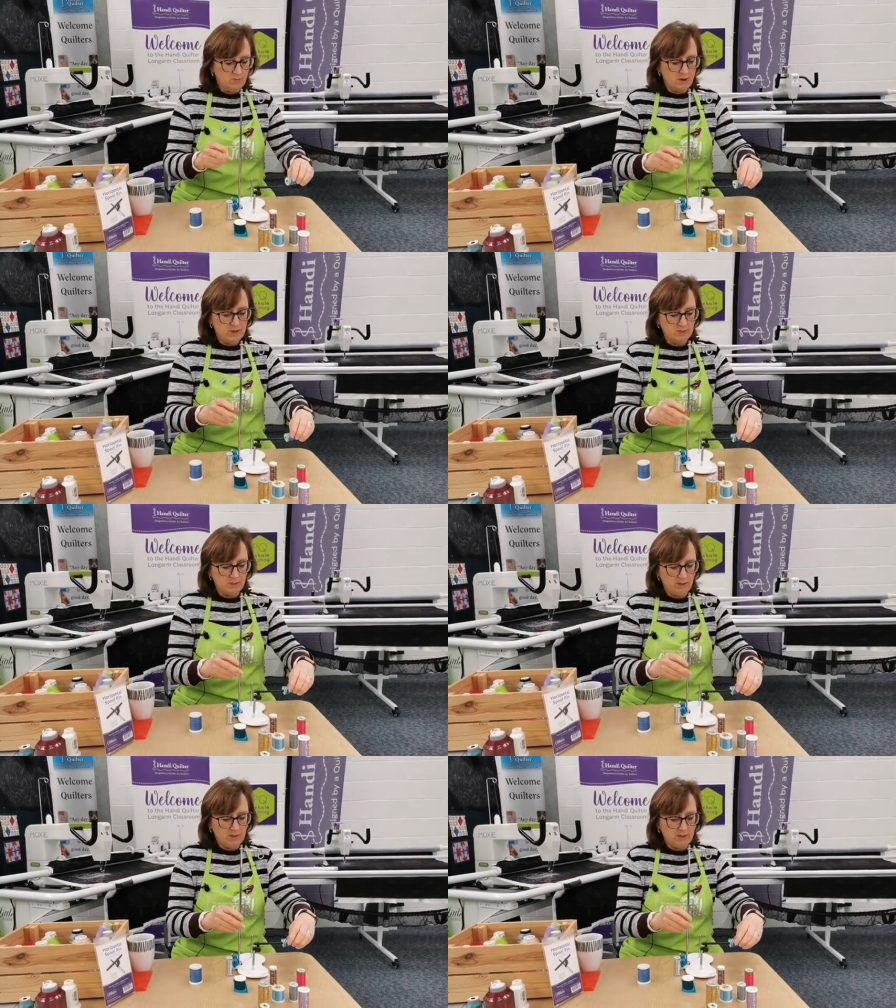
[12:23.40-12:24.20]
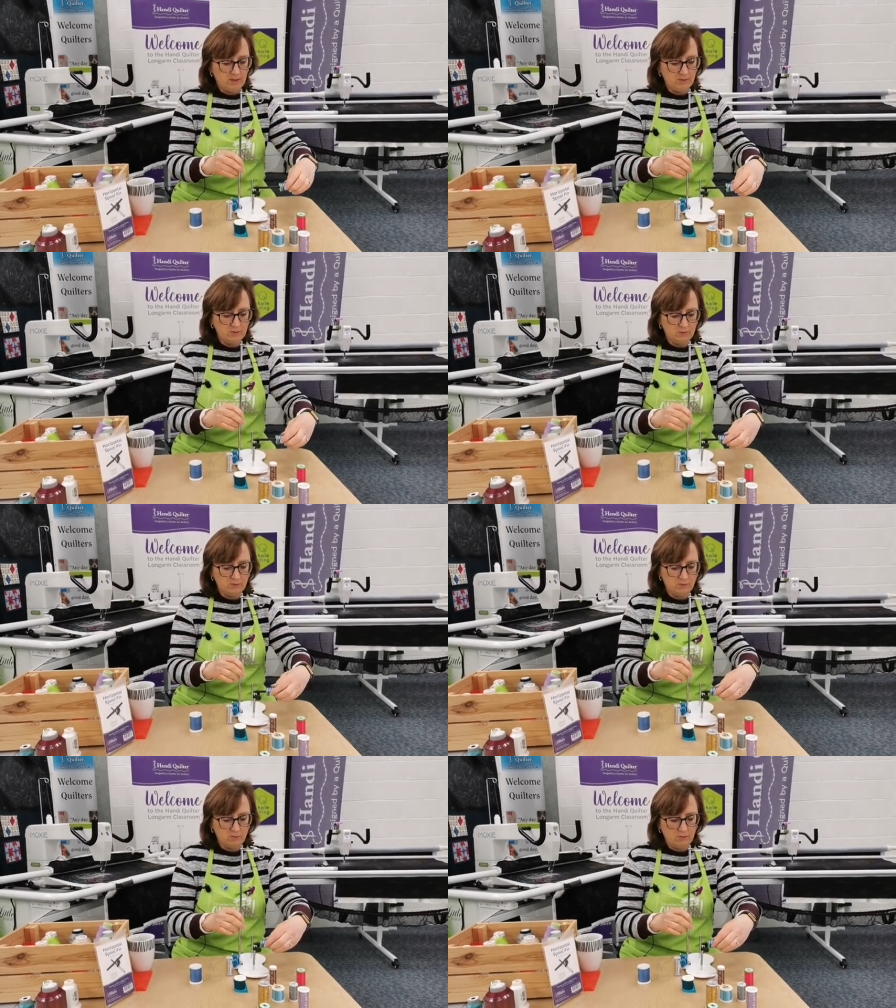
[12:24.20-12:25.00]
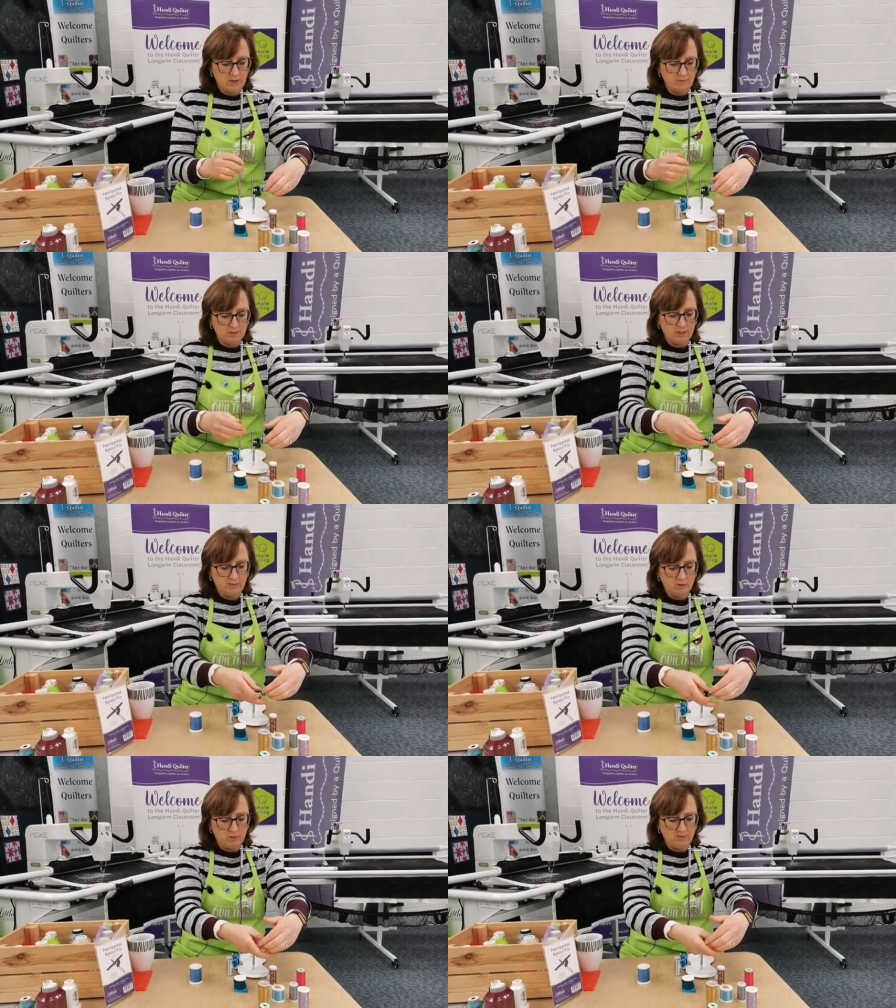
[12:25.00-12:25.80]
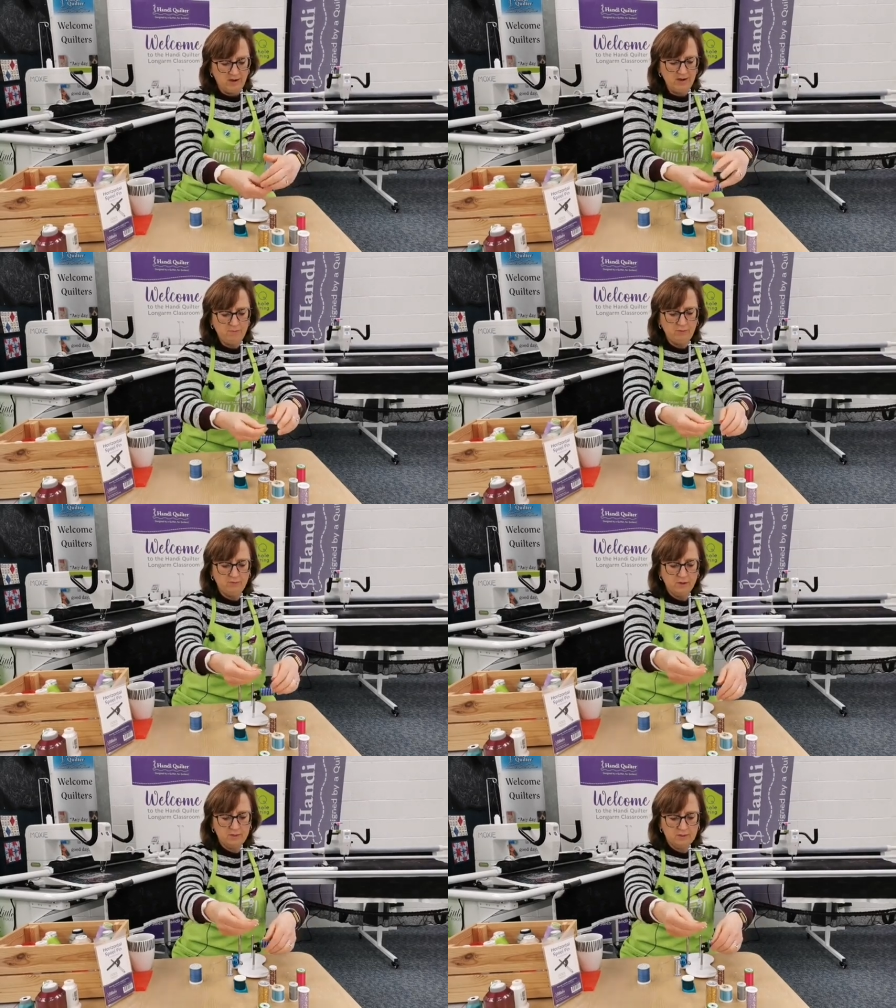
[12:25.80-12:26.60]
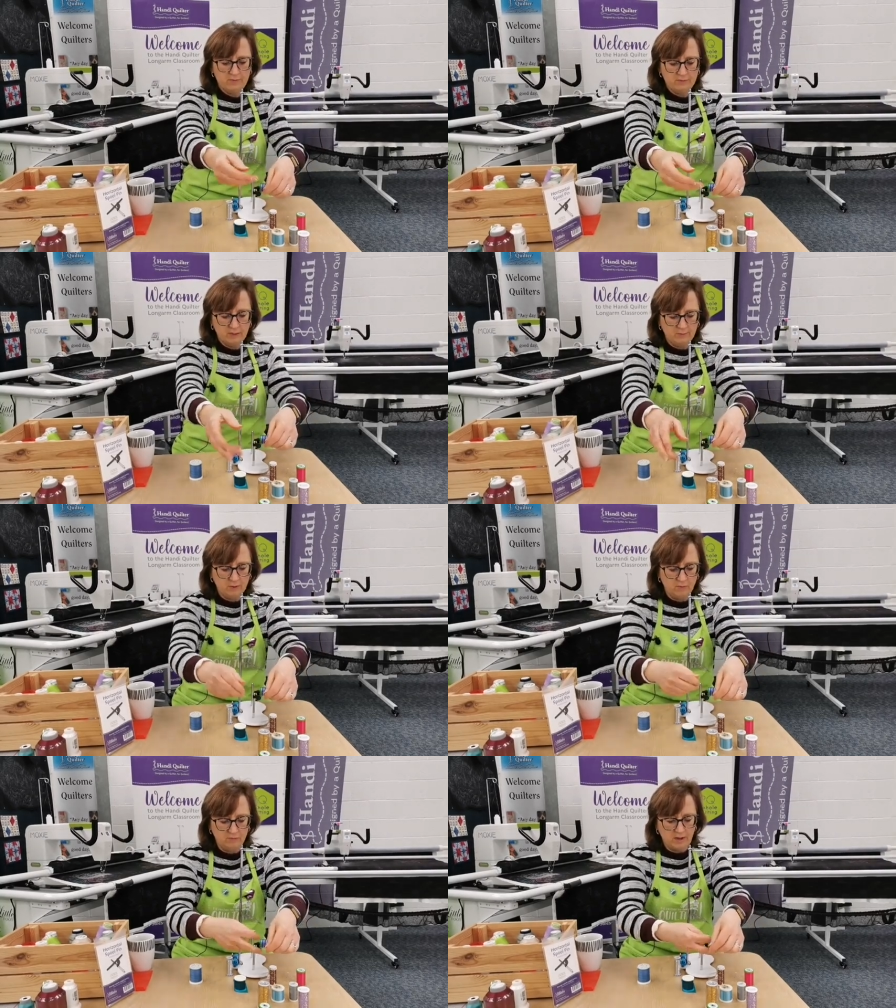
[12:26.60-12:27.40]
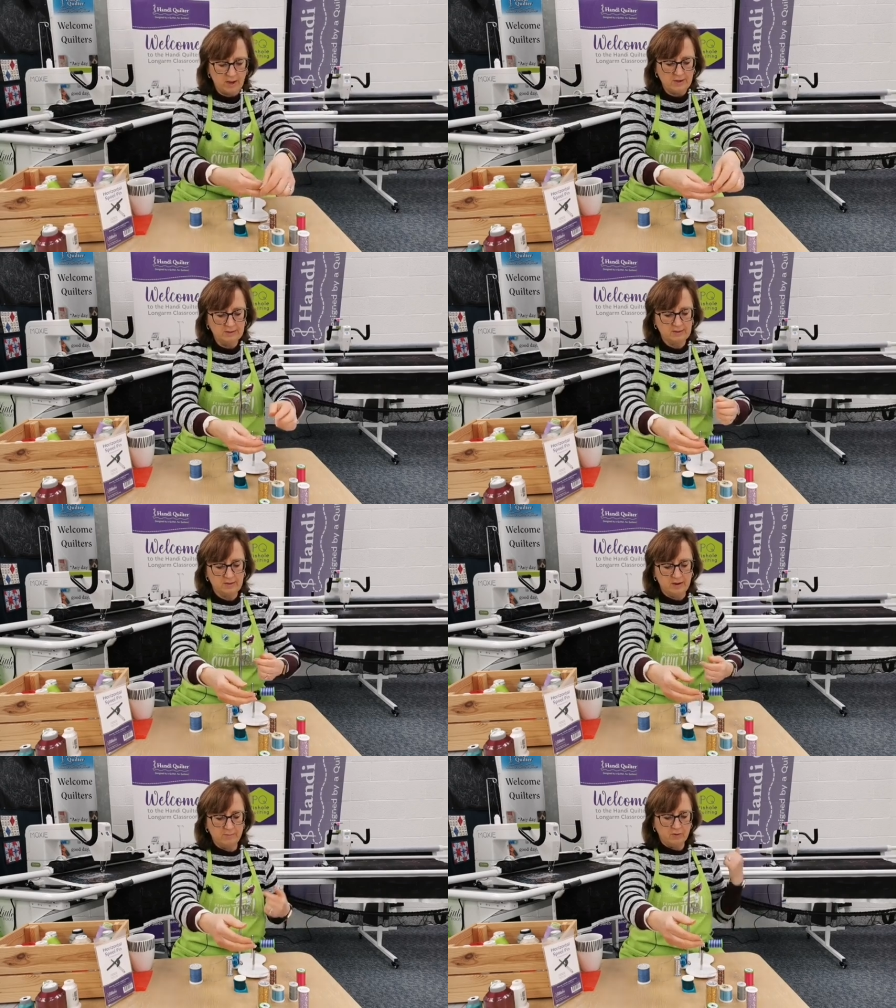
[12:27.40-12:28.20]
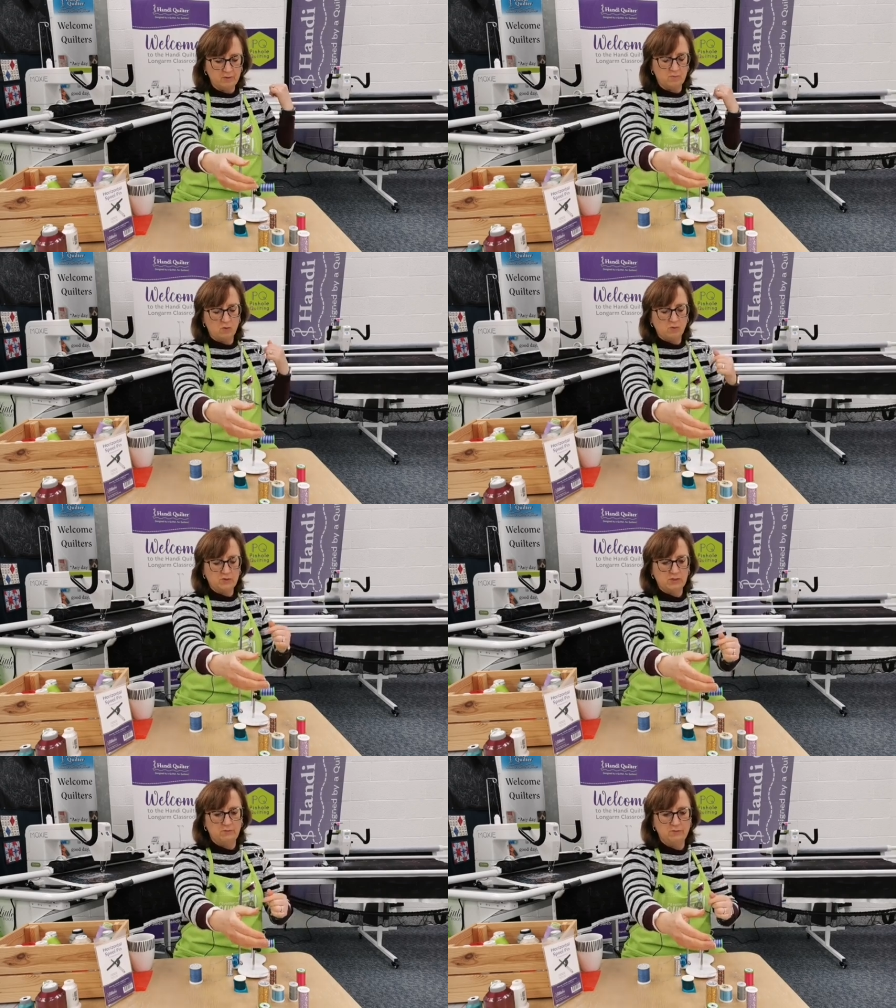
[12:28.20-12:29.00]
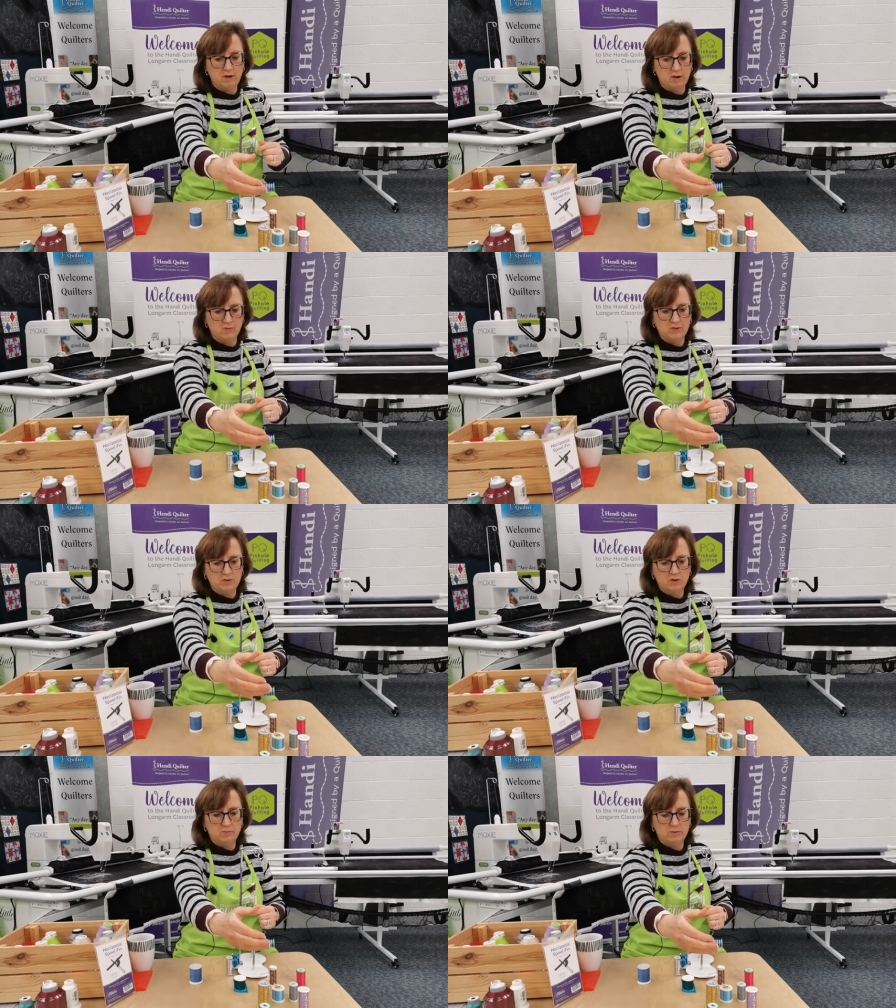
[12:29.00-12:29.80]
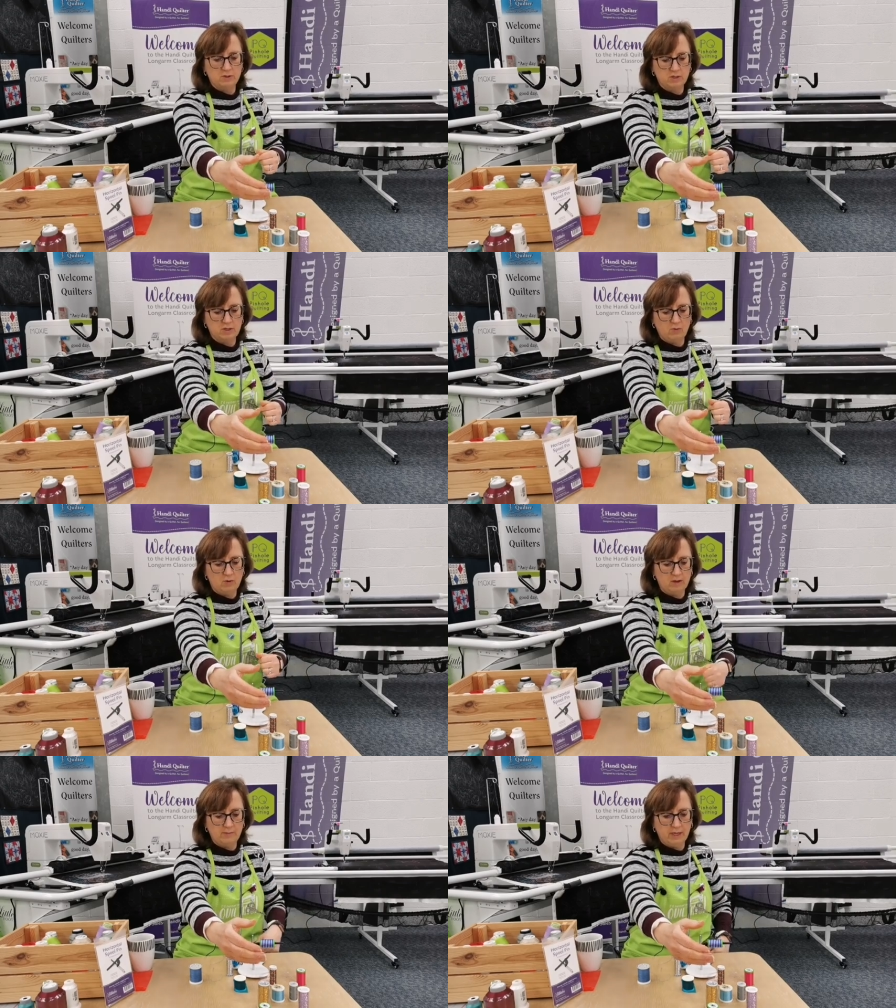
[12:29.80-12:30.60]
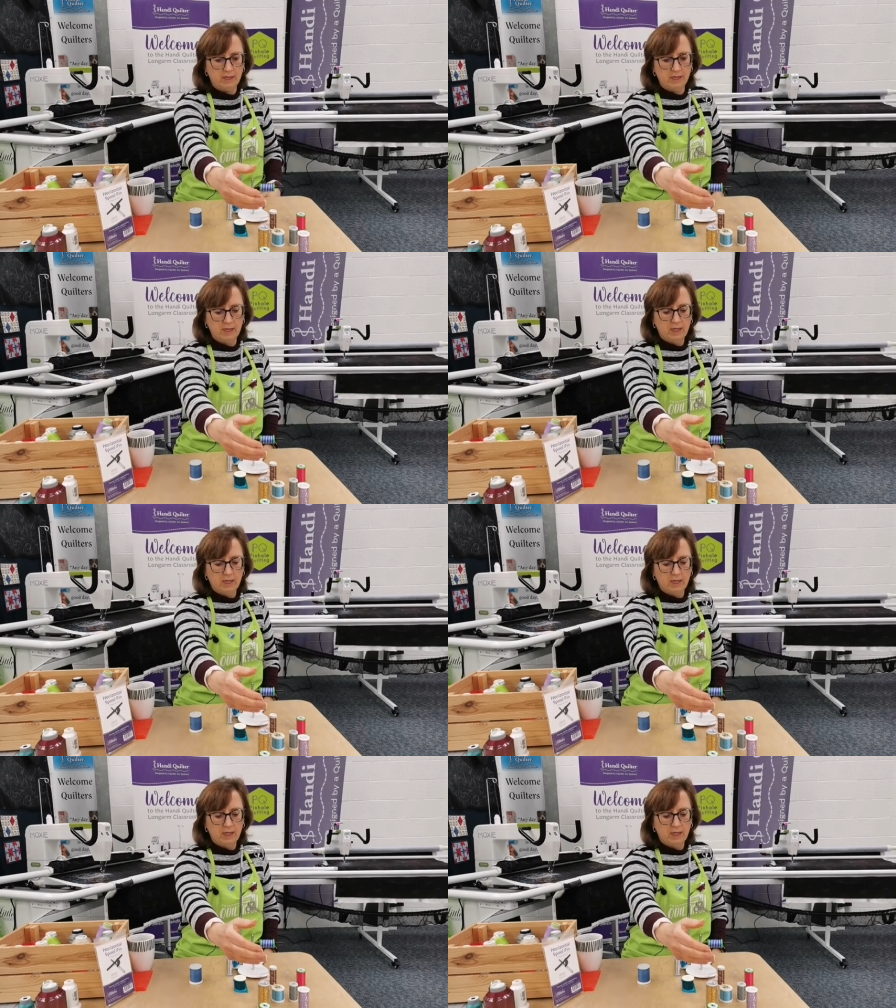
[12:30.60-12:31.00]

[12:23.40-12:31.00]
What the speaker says: thread, and we'd have it coming off. I prefer to have it coming off the underside, but on the Moxie I've done it on the top, and I'll show you why in a minute.